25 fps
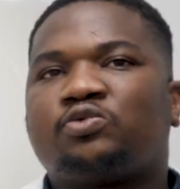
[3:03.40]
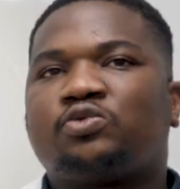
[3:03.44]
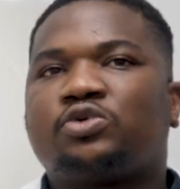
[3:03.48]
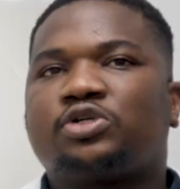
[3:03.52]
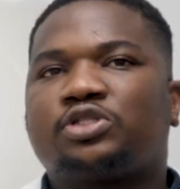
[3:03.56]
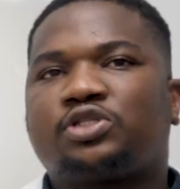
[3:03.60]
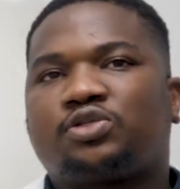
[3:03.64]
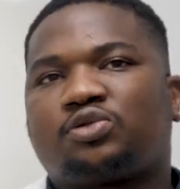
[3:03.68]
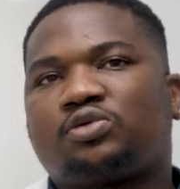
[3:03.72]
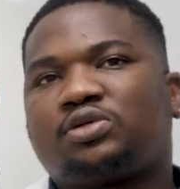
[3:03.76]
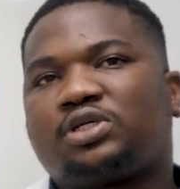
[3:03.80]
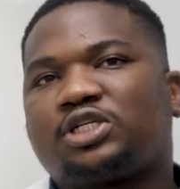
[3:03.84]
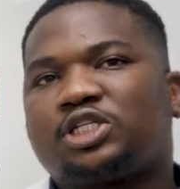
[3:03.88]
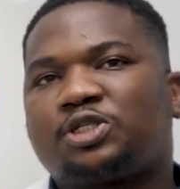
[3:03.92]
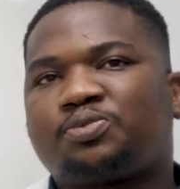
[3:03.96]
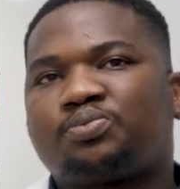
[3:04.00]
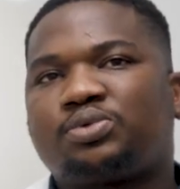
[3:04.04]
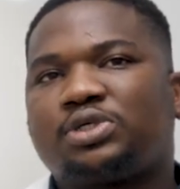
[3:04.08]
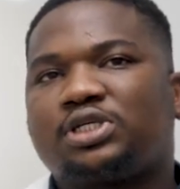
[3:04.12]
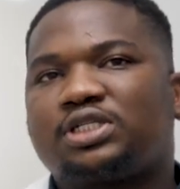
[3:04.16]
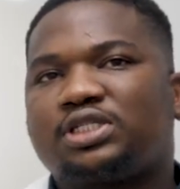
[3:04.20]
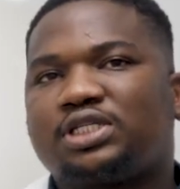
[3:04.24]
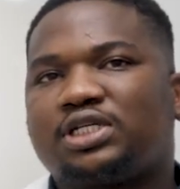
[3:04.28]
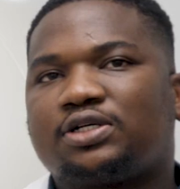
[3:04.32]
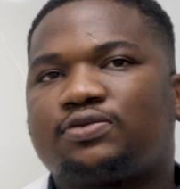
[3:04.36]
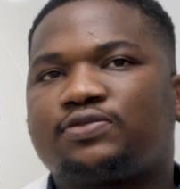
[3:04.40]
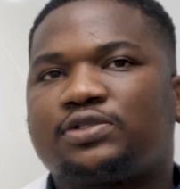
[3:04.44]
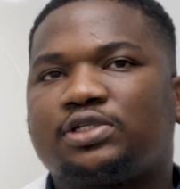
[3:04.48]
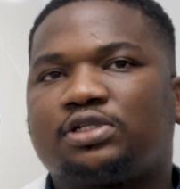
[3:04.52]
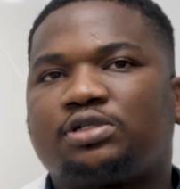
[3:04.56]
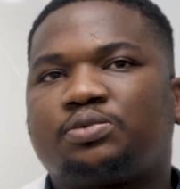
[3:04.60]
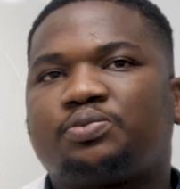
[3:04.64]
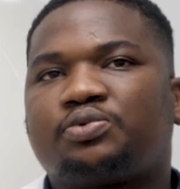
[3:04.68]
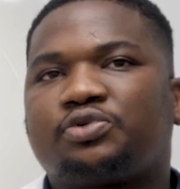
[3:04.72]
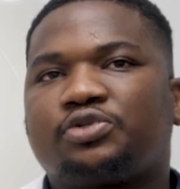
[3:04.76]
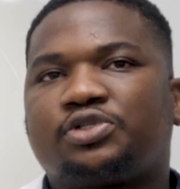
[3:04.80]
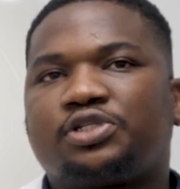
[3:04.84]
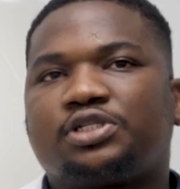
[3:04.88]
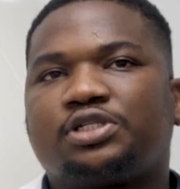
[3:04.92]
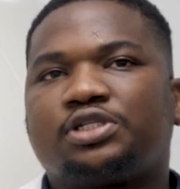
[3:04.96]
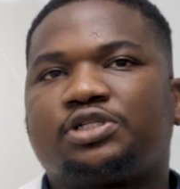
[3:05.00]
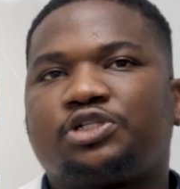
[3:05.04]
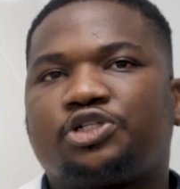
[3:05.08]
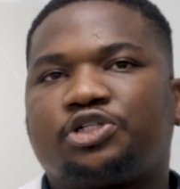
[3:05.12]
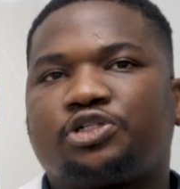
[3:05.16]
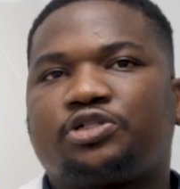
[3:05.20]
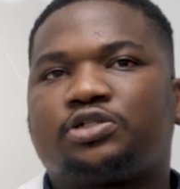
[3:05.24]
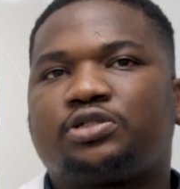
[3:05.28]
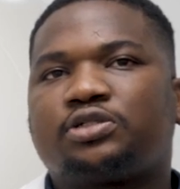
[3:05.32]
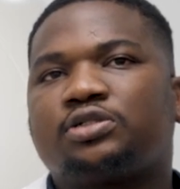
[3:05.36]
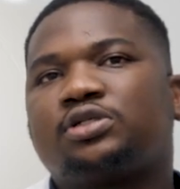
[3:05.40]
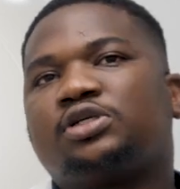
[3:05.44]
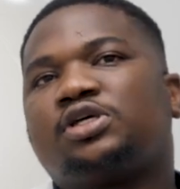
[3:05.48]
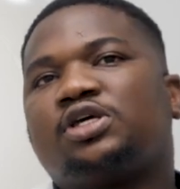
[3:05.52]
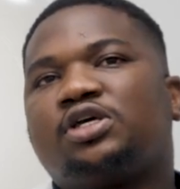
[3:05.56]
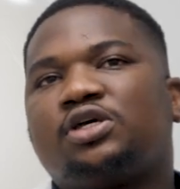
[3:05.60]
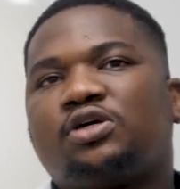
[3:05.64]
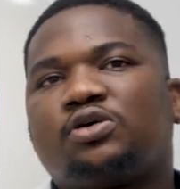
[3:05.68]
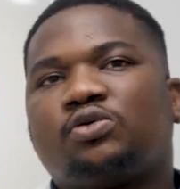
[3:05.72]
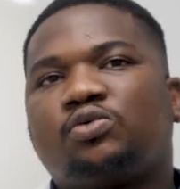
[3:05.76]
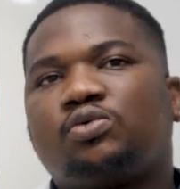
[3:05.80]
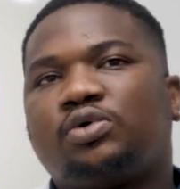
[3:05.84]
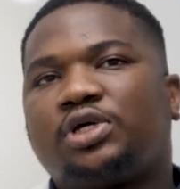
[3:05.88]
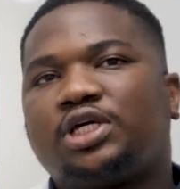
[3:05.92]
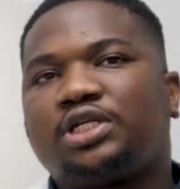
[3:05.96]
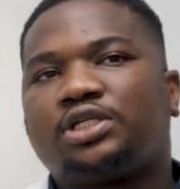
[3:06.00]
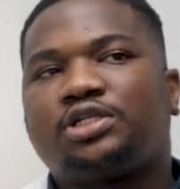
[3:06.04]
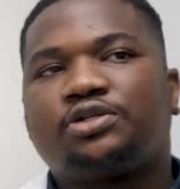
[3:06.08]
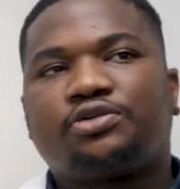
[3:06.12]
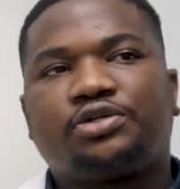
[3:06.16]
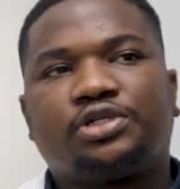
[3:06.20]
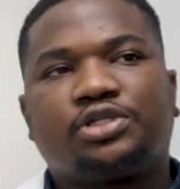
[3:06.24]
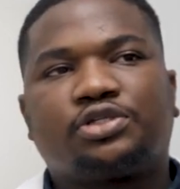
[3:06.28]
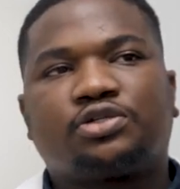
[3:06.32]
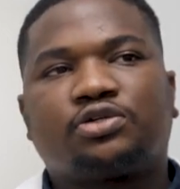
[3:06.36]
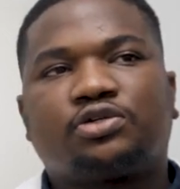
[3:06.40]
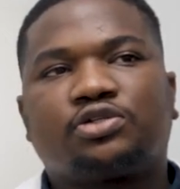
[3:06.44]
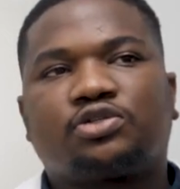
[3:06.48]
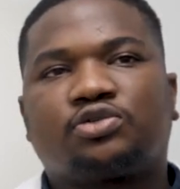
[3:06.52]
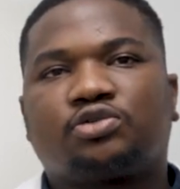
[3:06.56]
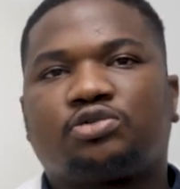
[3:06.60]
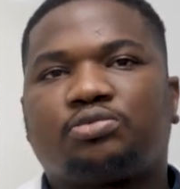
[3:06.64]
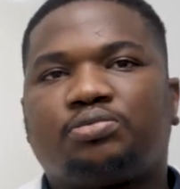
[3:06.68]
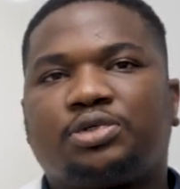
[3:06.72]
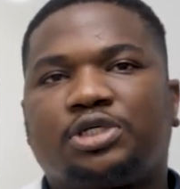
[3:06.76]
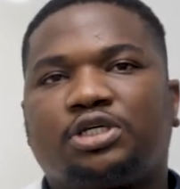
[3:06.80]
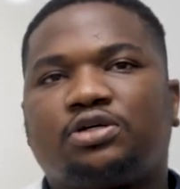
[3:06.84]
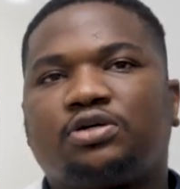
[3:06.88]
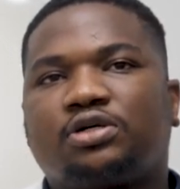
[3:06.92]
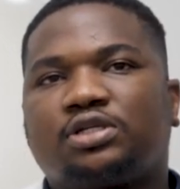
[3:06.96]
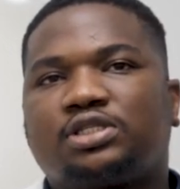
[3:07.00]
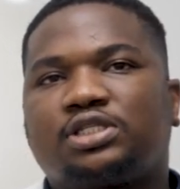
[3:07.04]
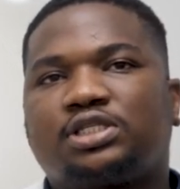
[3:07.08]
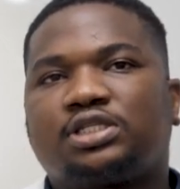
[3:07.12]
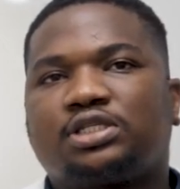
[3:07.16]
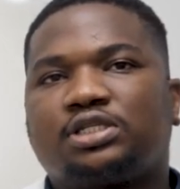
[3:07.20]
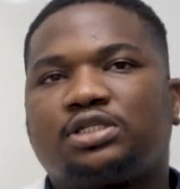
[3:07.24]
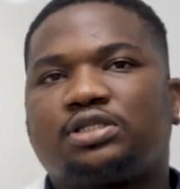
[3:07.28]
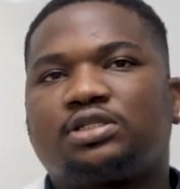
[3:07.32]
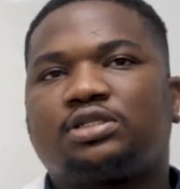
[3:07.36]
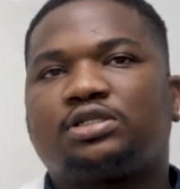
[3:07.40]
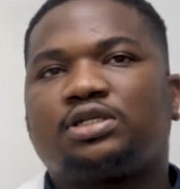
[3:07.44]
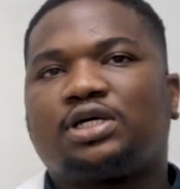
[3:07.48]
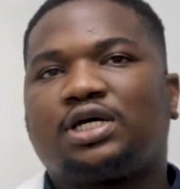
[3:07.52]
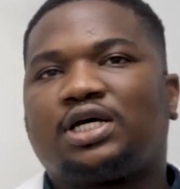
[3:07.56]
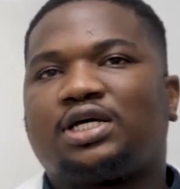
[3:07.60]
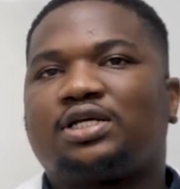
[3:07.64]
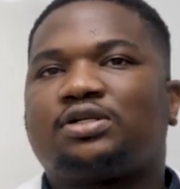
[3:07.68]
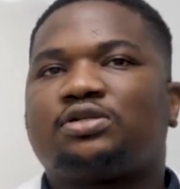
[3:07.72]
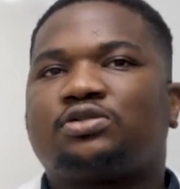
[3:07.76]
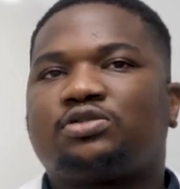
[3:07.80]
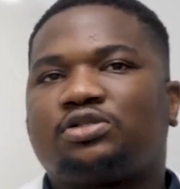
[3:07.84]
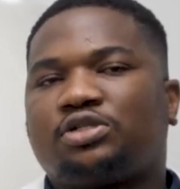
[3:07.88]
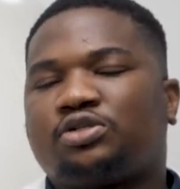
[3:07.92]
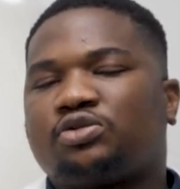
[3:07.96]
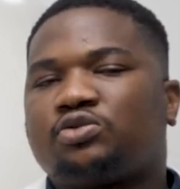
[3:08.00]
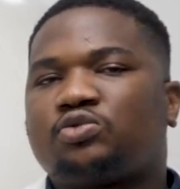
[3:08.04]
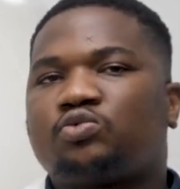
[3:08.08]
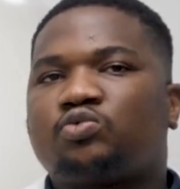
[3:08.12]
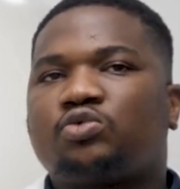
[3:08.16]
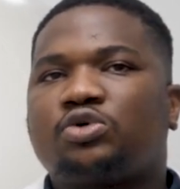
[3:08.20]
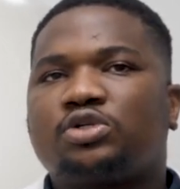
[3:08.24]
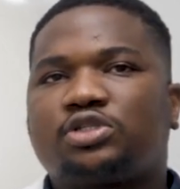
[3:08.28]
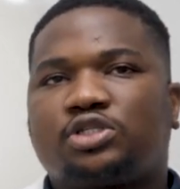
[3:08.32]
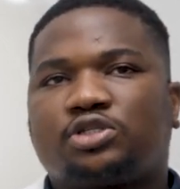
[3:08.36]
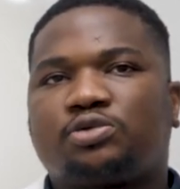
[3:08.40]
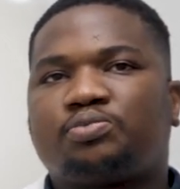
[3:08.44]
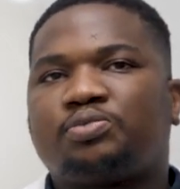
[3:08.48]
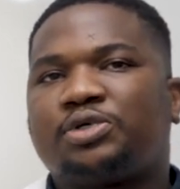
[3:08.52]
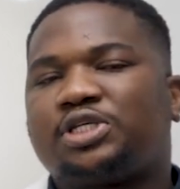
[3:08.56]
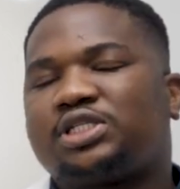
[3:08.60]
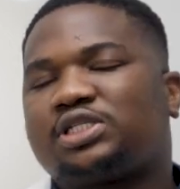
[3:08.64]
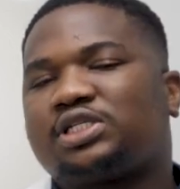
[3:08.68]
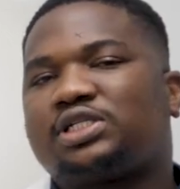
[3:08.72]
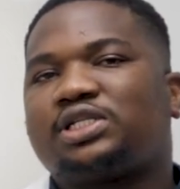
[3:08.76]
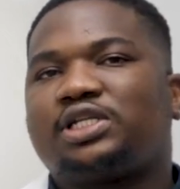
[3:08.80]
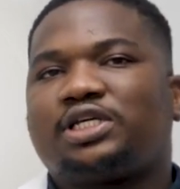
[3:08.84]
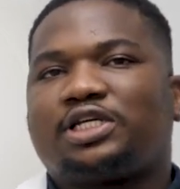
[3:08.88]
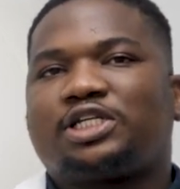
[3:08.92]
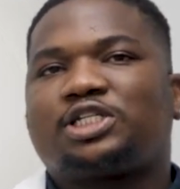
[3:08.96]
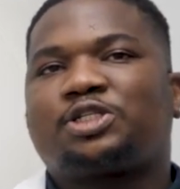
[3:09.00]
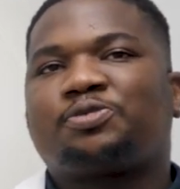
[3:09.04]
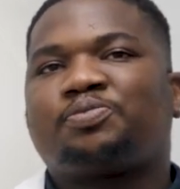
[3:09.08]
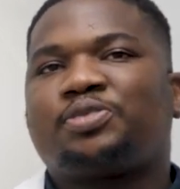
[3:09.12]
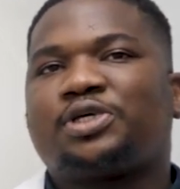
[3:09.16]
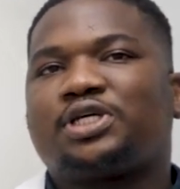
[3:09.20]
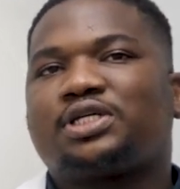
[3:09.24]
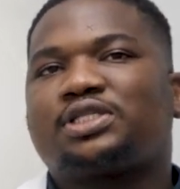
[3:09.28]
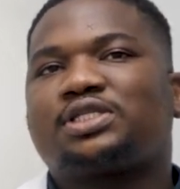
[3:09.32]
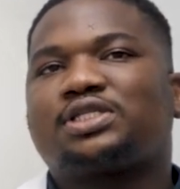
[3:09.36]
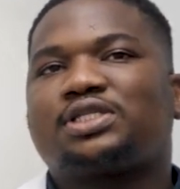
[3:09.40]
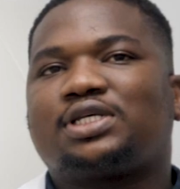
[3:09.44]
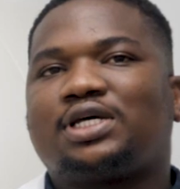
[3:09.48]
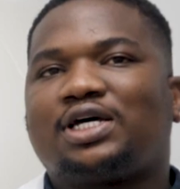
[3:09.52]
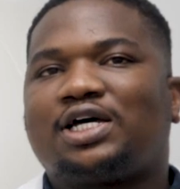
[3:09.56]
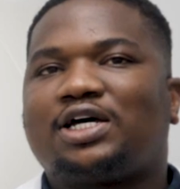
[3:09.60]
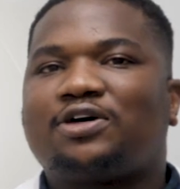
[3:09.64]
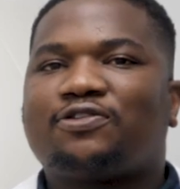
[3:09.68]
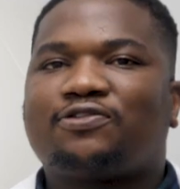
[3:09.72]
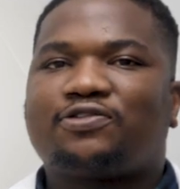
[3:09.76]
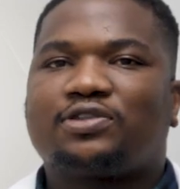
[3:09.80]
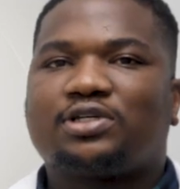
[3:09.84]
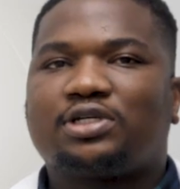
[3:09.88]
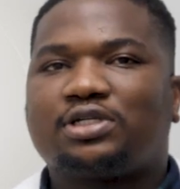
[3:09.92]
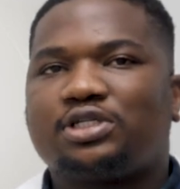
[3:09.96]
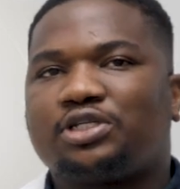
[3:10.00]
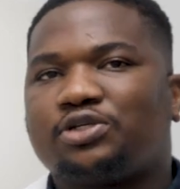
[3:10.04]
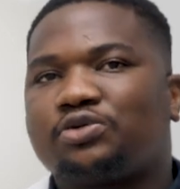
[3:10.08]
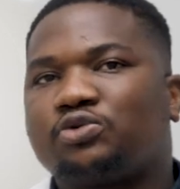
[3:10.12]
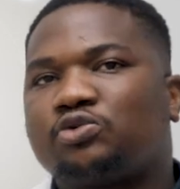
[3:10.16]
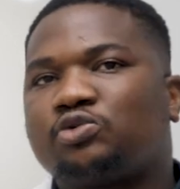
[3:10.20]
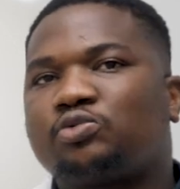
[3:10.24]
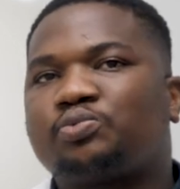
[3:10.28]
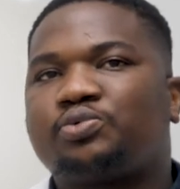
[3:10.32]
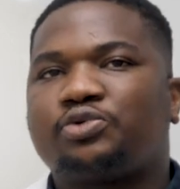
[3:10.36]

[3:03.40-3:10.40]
what to expect after the procedure, when the results will be gotten, and what to basically expect after the whole